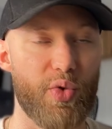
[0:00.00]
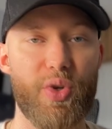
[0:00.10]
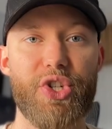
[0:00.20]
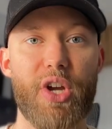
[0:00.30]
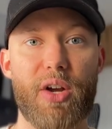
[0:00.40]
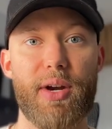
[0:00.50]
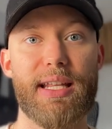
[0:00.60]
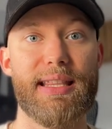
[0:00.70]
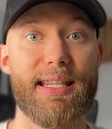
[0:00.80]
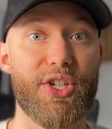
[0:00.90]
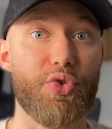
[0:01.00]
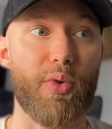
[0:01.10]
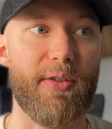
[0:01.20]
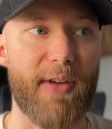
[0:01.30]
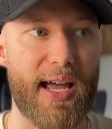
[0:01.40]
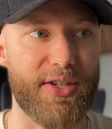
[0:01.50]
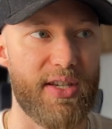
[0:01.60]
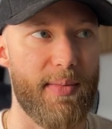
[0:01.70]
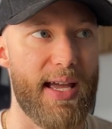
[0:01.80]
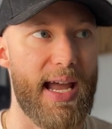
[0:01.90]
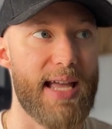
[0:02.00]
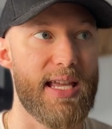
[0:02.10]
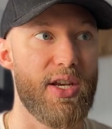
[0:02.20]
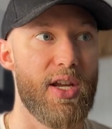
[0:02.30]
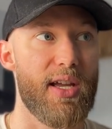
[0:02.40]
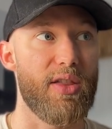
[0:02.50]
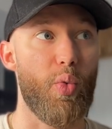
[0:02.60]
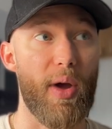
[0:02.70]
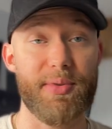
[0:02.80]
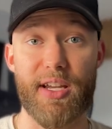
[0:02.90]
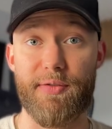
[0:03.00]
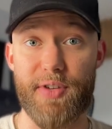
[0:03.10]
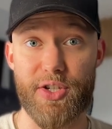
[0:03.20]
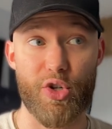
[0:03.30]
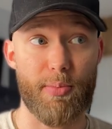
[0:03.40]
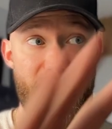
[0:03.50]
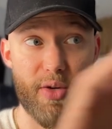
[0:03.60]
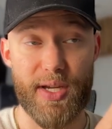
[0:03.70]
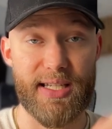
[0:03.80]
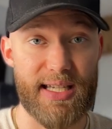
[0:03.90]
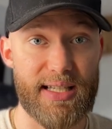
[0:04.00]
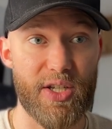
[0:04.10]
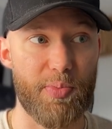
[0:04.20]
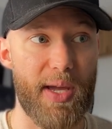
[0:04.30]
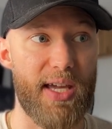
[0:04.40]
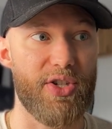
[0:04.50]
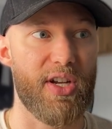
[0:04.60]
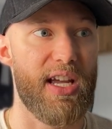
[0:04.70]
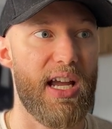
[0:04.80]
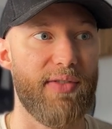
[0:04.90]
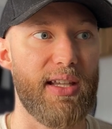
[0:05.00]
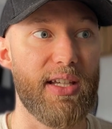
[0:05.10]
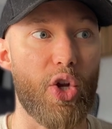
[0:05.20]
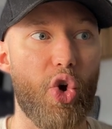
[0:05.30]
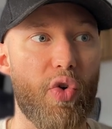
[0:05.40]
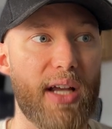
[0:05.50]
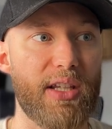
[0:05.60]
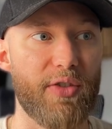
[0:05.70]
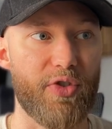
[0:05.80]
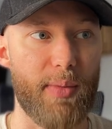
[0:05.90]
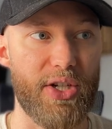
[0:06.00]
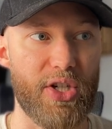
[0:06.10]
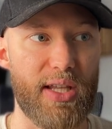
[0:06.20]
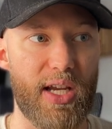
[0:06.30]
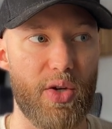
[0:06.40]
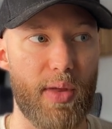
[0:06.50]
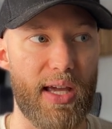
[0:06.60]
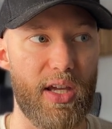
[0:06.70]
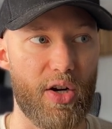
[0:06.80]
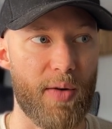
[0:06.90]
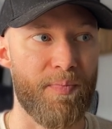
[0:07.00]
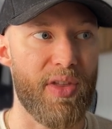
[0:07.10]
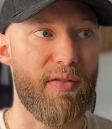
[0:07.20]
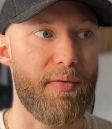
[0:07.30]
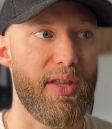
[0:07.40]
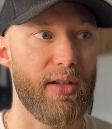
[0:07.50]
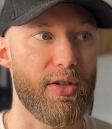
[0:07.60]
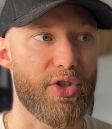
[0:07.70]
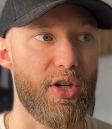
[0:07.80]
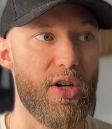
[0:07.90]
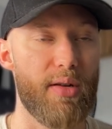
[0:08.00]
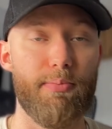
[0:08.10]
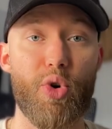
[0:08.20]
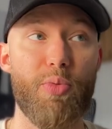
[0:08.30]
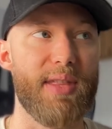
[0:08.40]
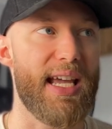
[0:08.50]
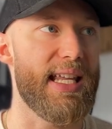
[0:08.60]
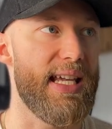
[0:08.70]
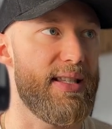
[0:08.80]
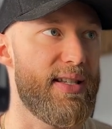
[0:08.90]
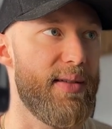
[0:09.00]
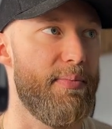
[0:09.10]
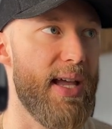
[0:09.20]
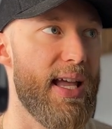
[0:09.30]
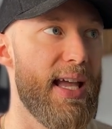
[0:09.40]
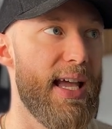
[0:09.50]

We generated this rough estimate. And then the website visitor, by the way, sees this page. If they need to correct the information, they could do that here. If everything looks good, boom, they can hit submit.